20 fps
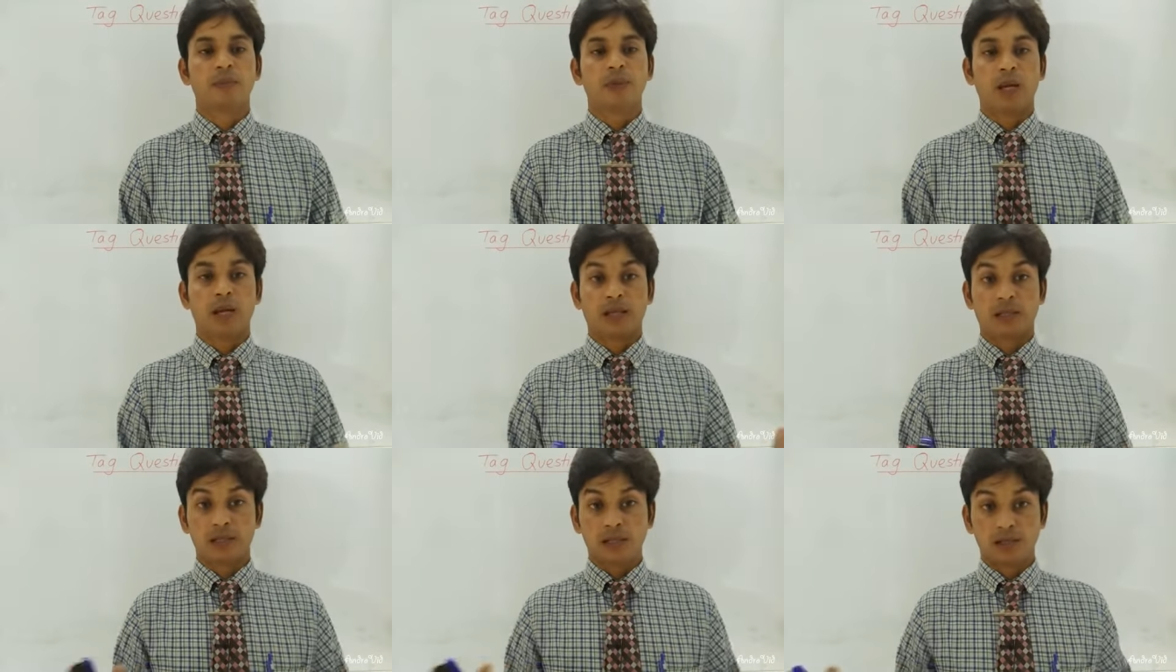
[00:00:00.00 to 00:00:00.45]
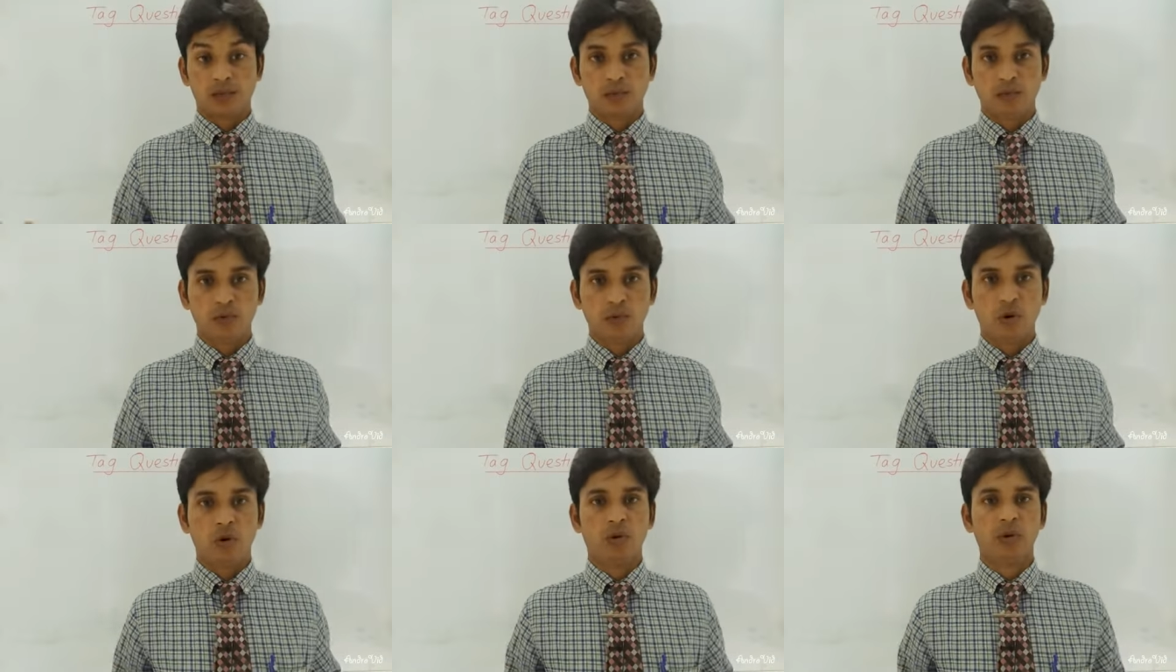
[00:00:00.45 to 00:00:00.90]
And you
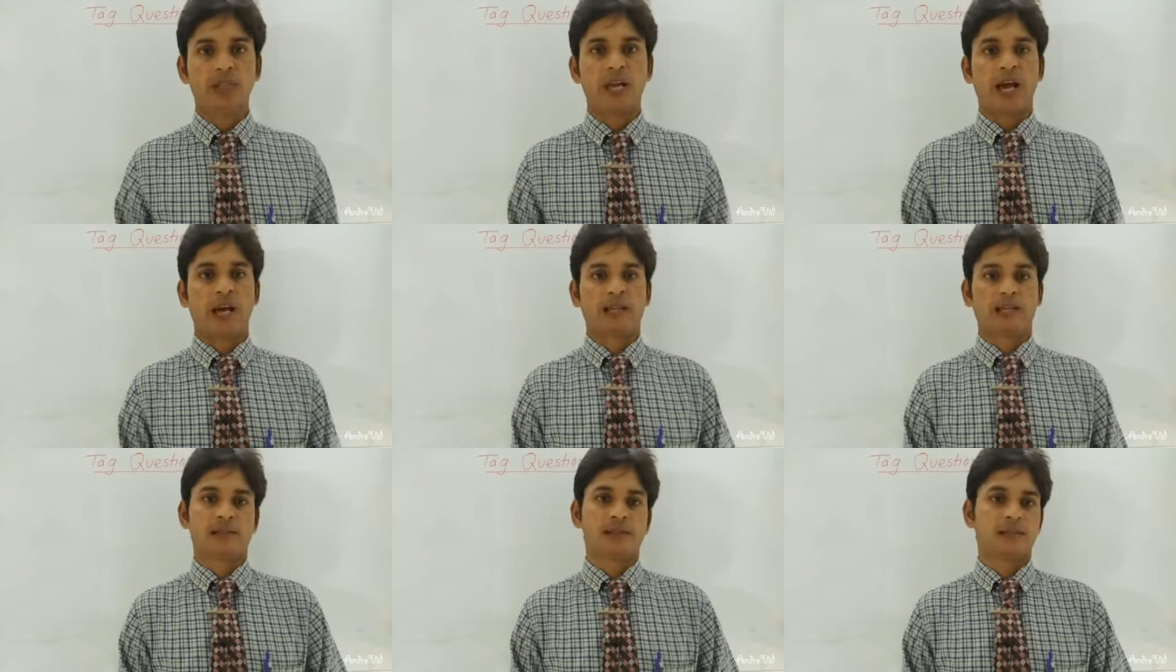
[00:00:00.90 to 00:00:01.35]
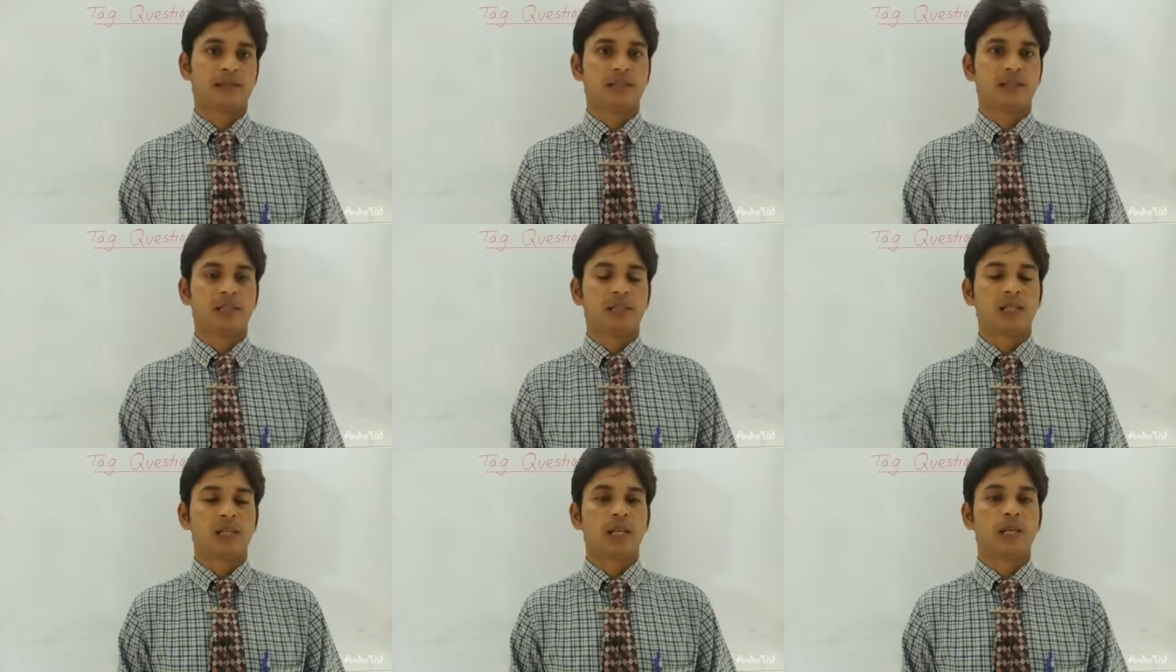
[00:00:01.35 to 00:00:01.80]
know that
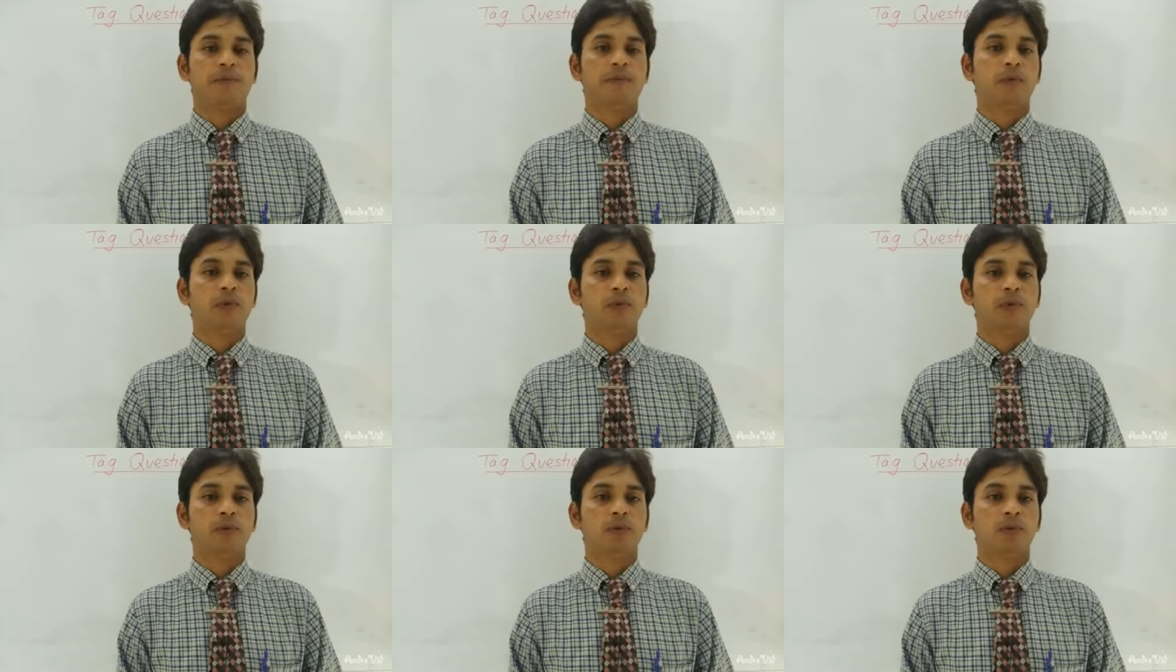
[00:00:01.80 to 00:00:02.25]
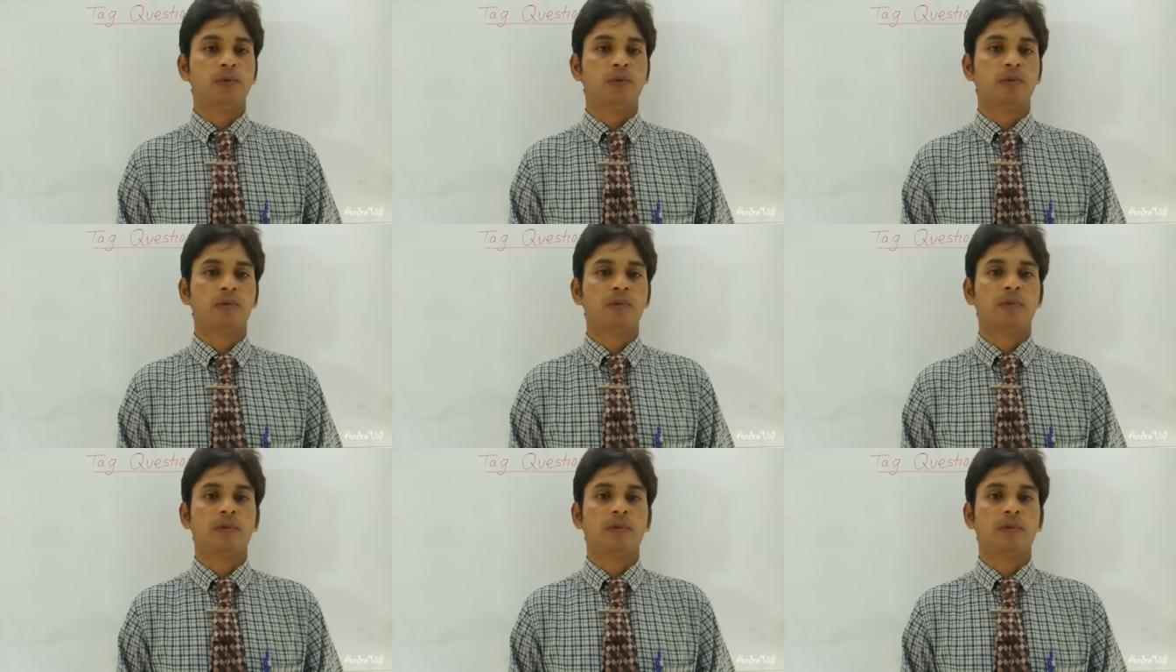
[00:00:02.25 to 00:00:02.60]
if you